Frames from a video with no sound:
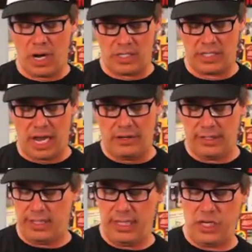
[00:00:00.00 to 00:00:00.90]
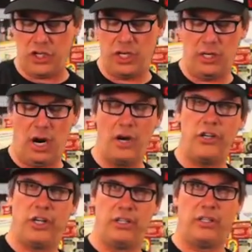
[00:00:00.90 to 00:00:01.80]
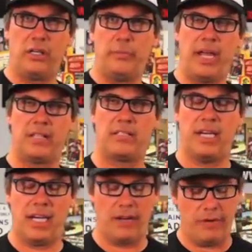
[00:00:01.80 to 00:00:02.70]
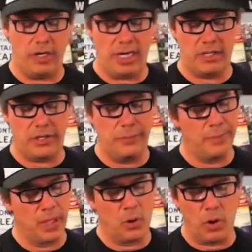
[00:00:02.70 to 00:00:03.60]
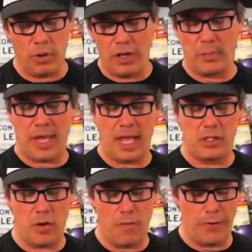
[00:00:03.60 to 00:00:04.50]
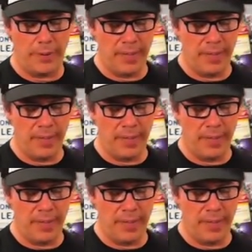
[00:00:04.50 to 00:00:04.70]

style knee shin guard. You can tuck pants in it if you need to, or wear the pants over.